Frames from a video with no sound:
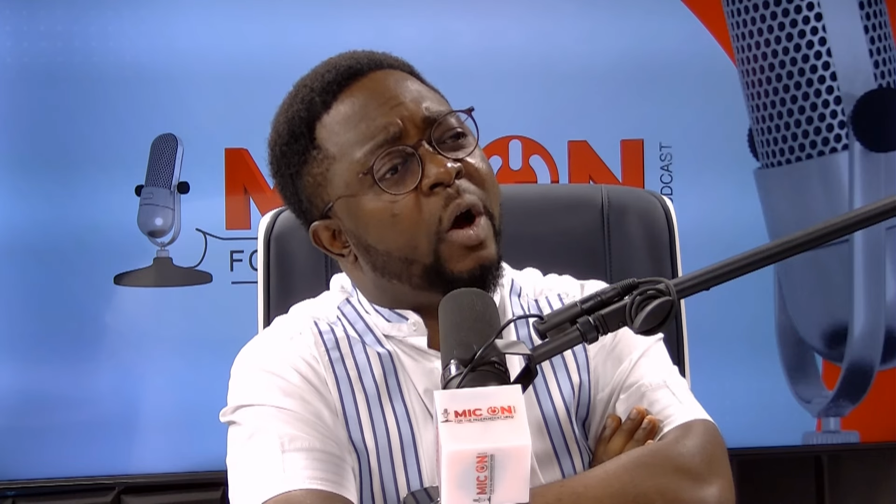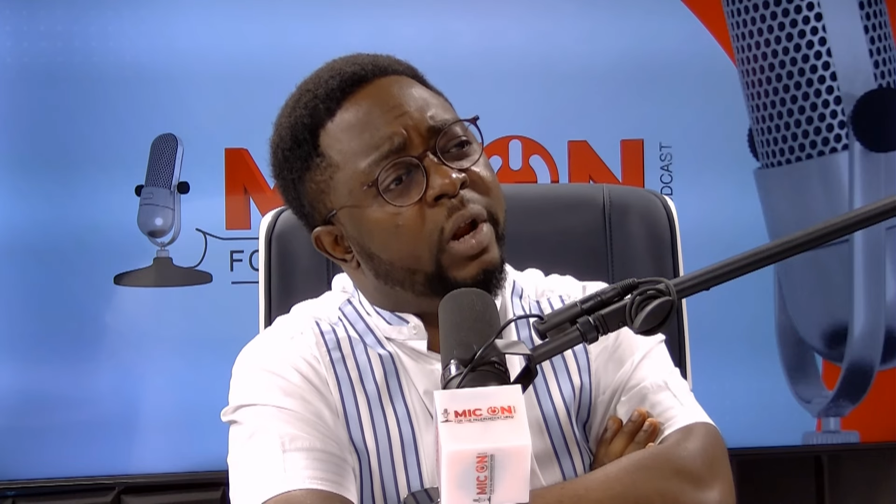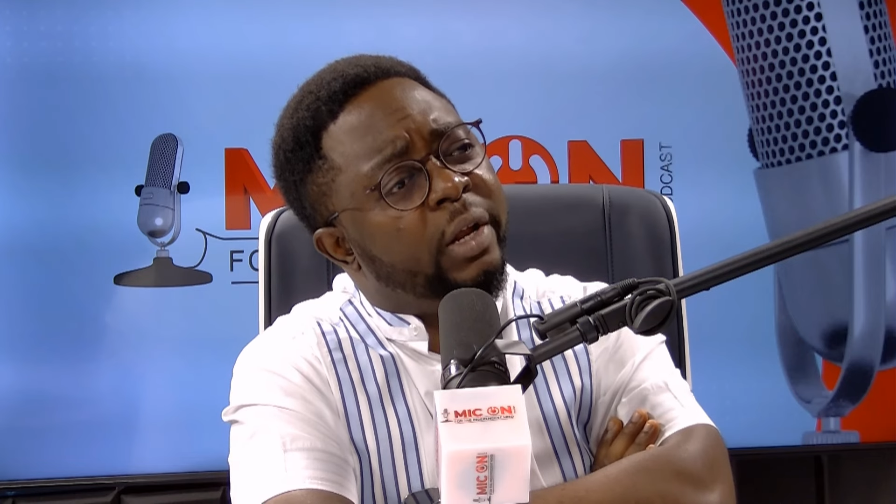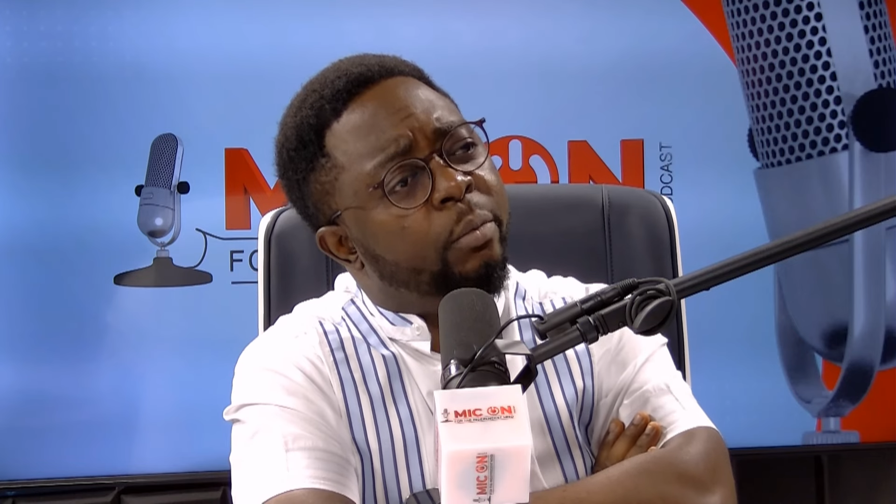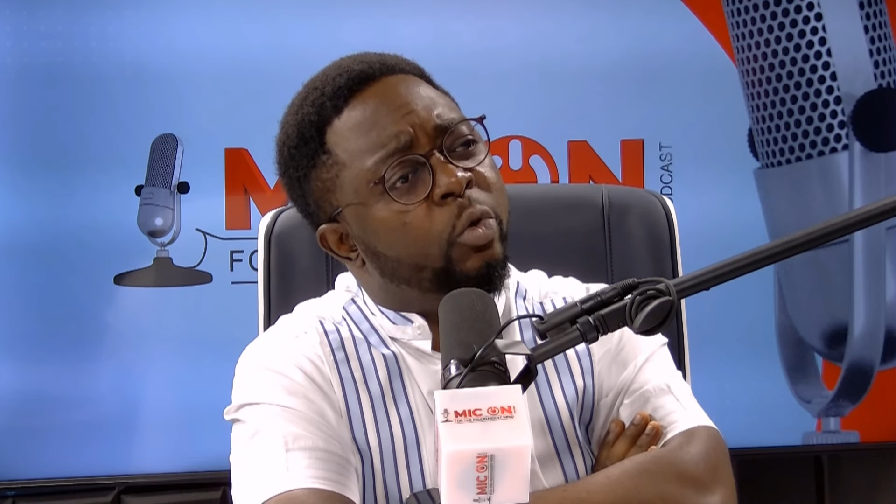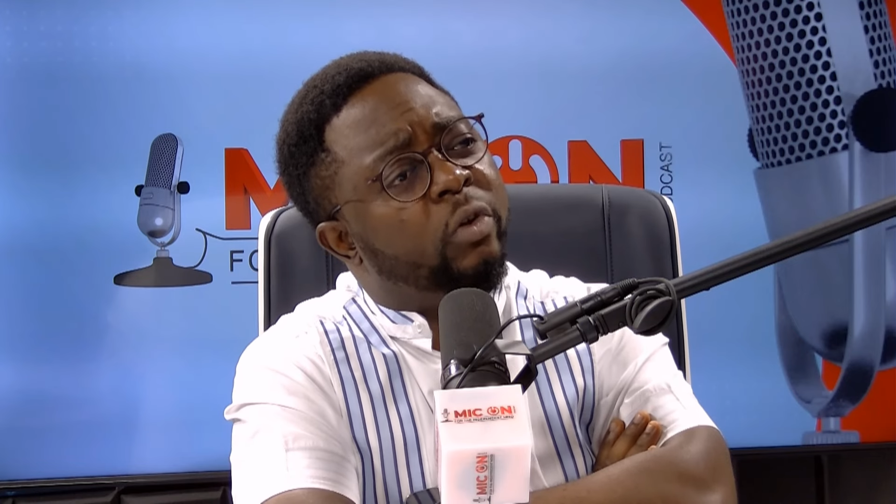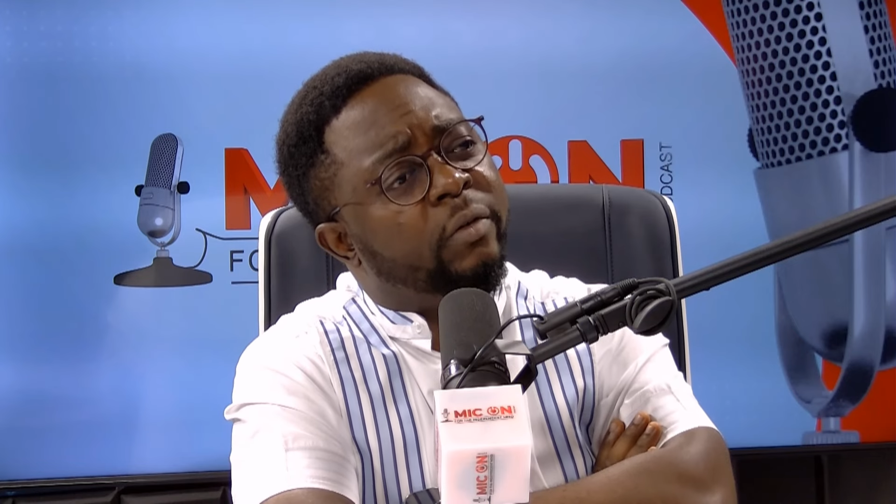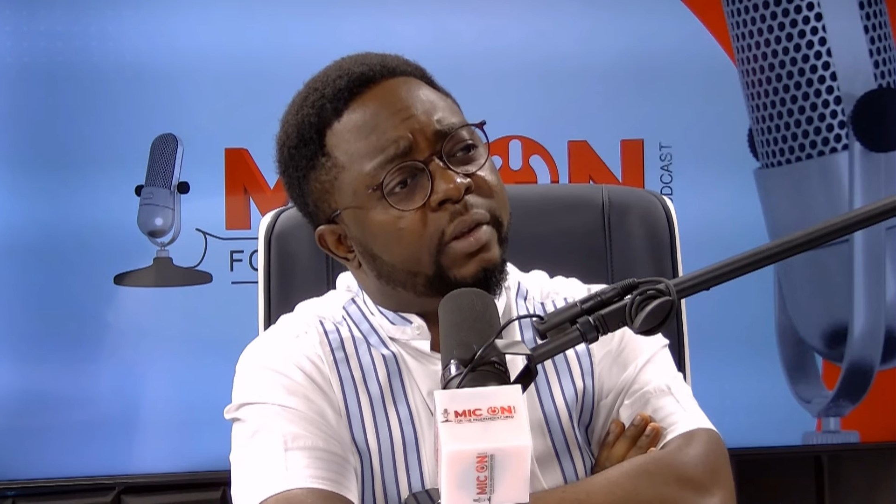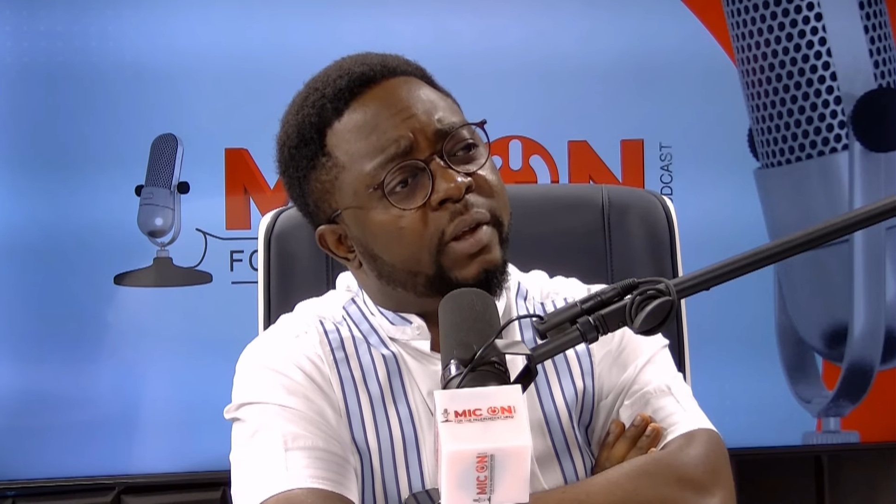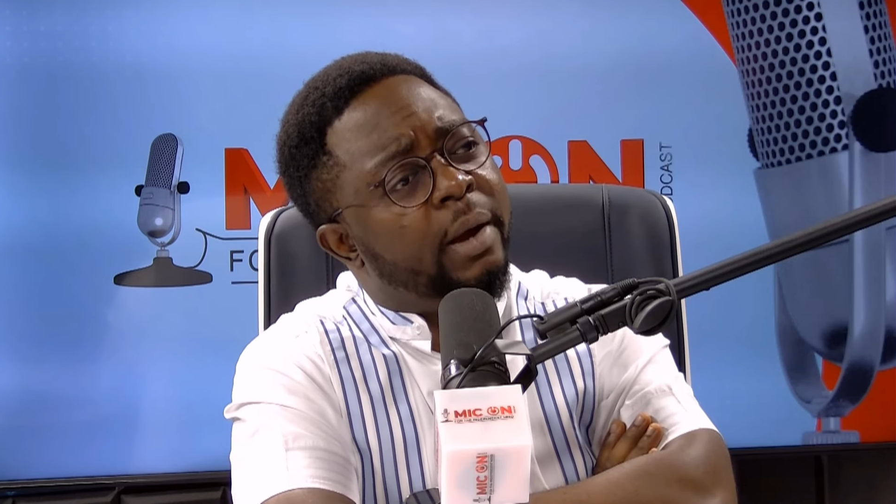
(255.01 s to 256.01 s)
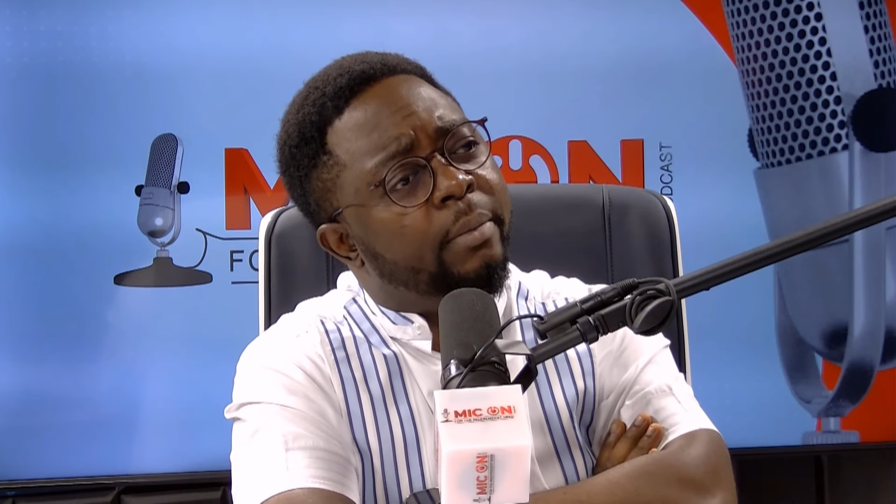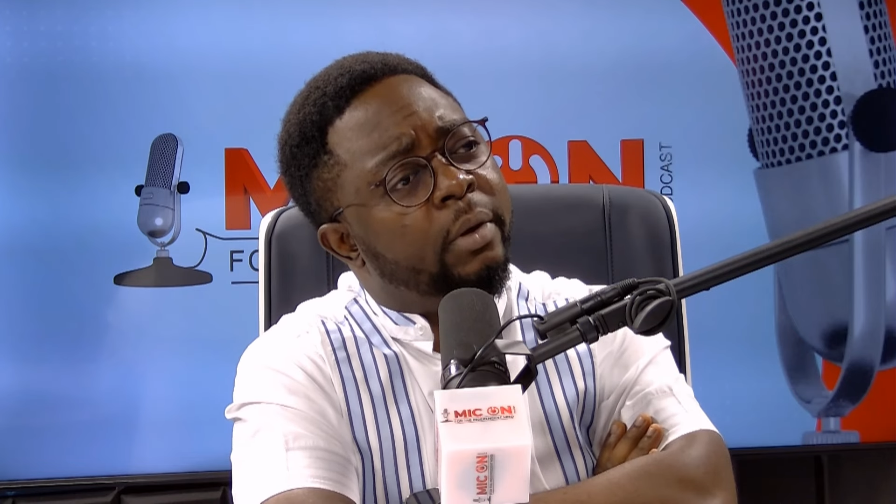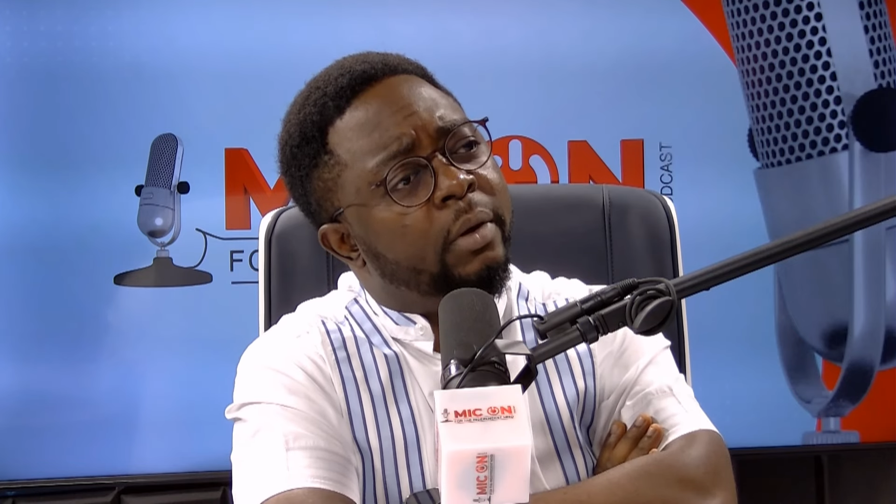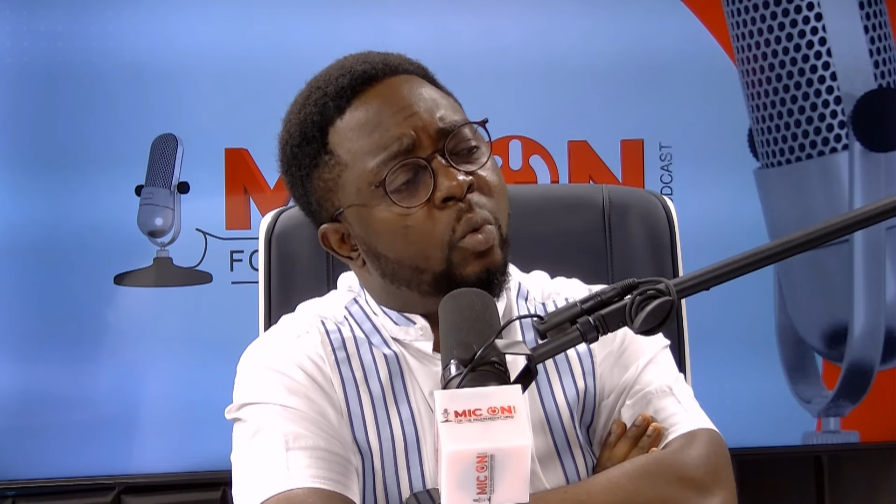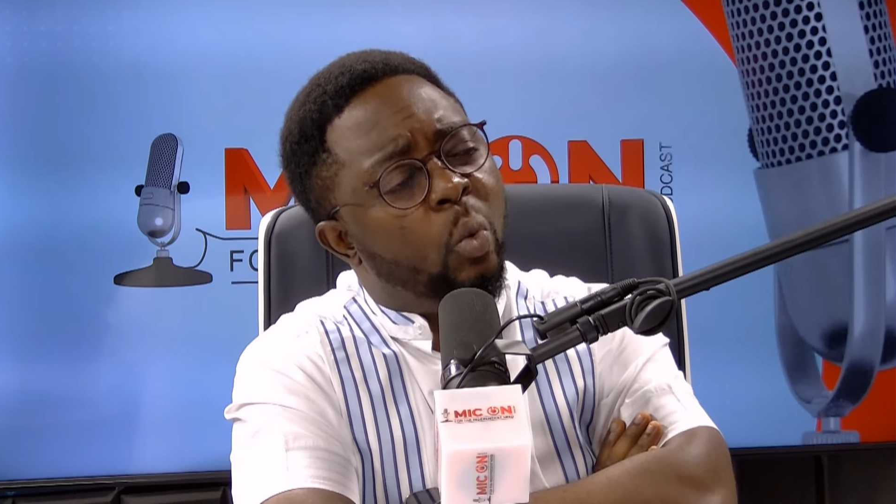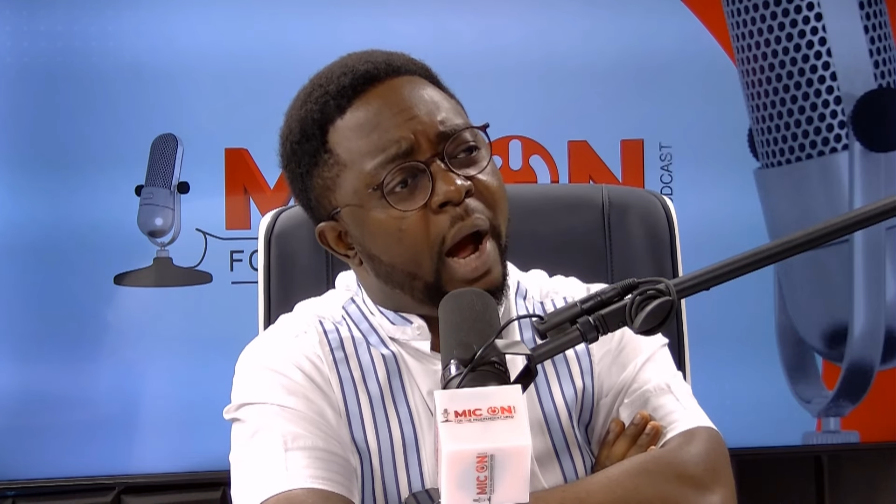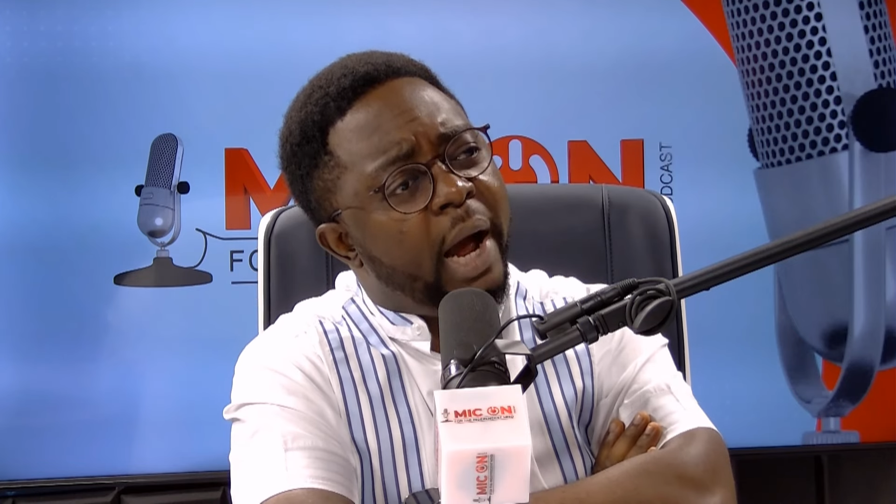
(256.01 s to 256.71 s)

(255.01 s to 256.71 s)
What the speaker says: most of the time? Why?